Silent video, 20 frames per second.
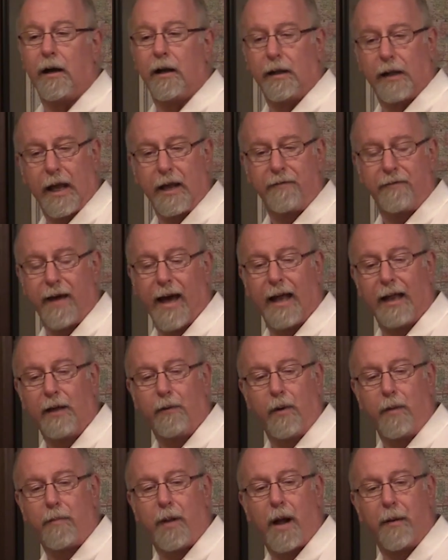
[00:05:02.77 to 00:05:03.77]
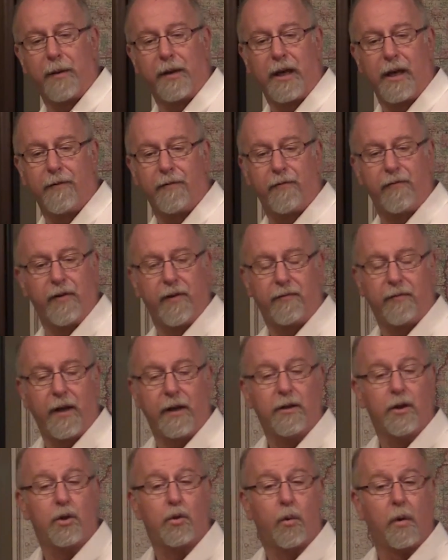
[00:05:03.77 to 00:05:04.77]
Lake Valley, we probably give
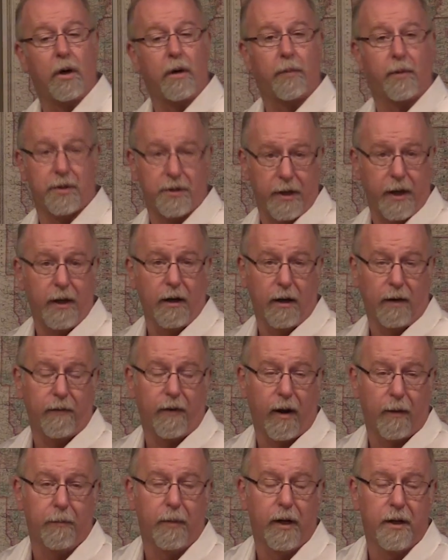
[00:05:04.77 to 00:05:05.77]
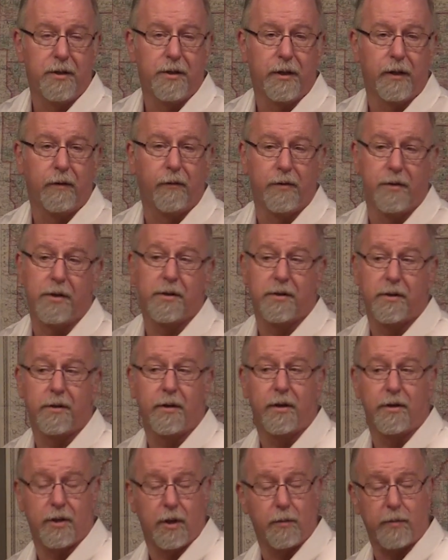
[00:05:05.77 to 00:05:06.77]
15 to 20% of our budget, which is
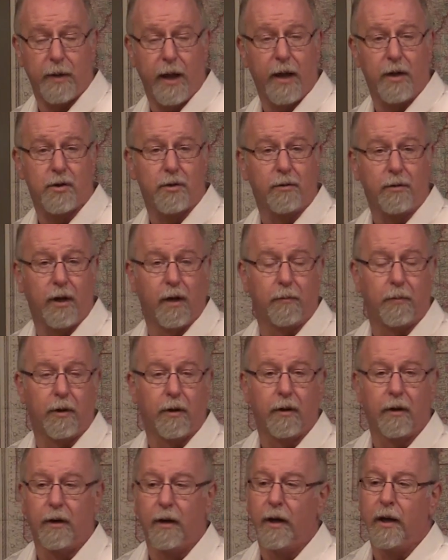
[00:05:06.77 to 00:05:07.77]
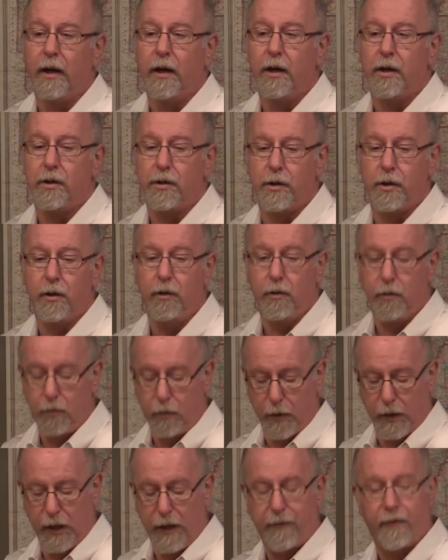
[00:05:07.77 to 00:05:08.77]
a substantial number, to
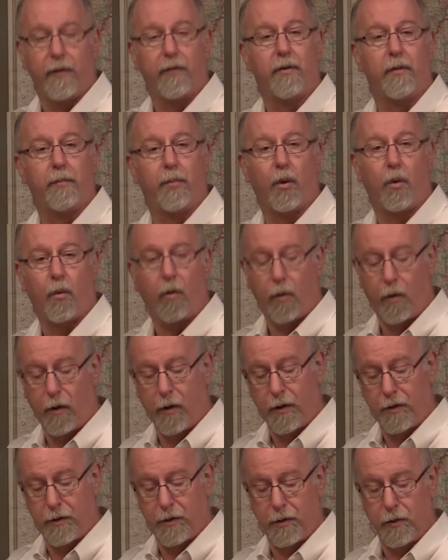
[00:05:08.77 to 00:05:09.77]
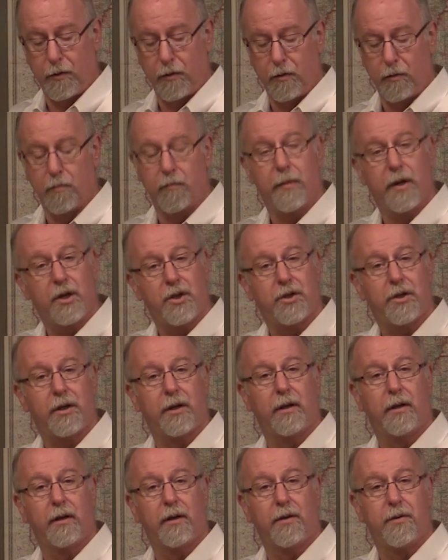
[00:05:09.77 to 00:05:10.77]
relief of the poor, to
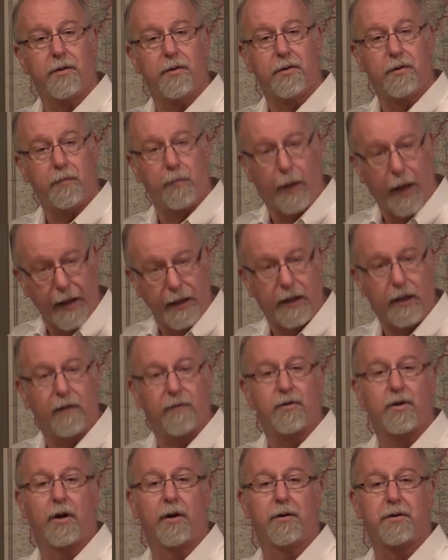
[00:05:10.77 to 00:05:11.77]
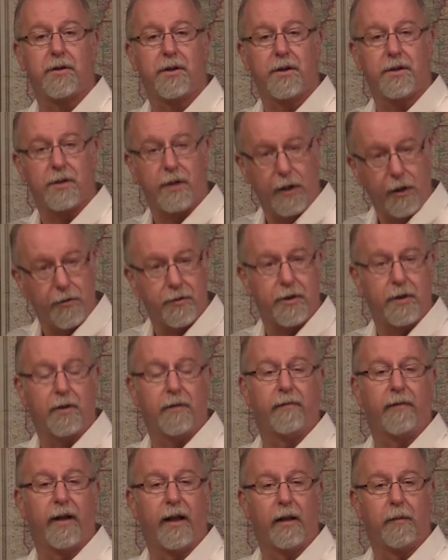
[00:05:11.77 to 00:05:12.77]
missions, planting of churches, leadership
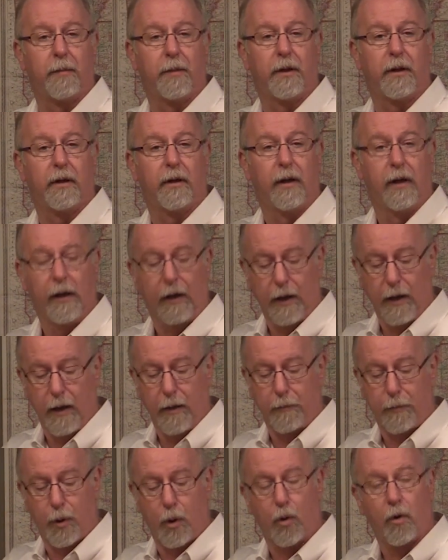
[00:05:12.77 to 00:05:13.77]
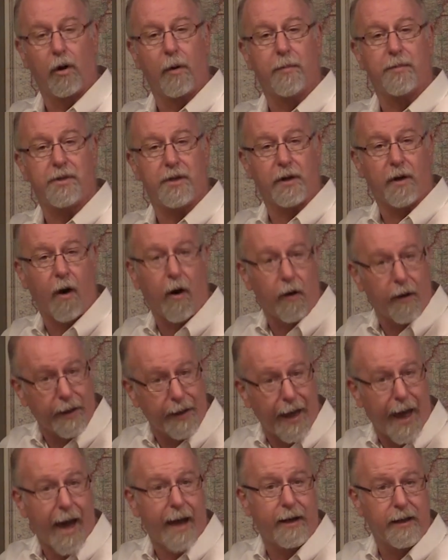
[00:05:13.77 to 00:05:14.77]
development, programs in
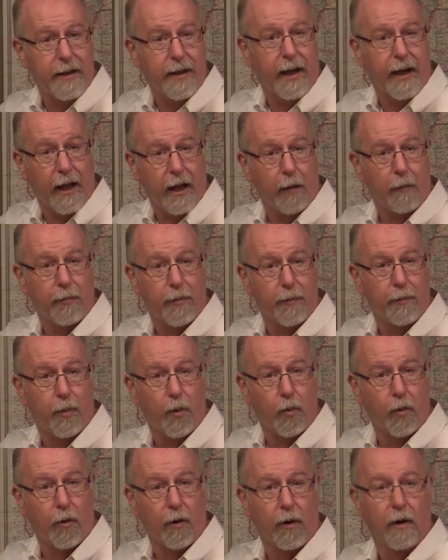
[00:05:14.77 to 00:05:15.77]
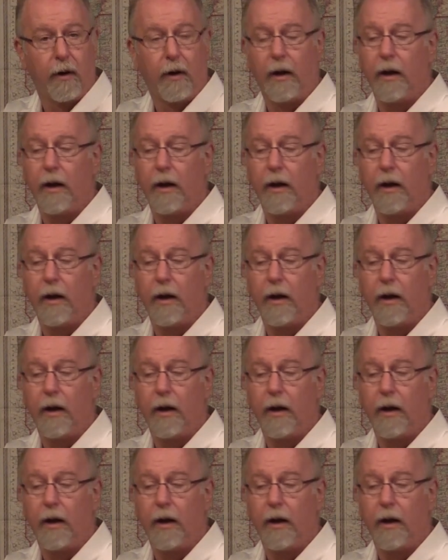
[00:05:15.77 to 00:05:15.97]
Garland County that help the poor.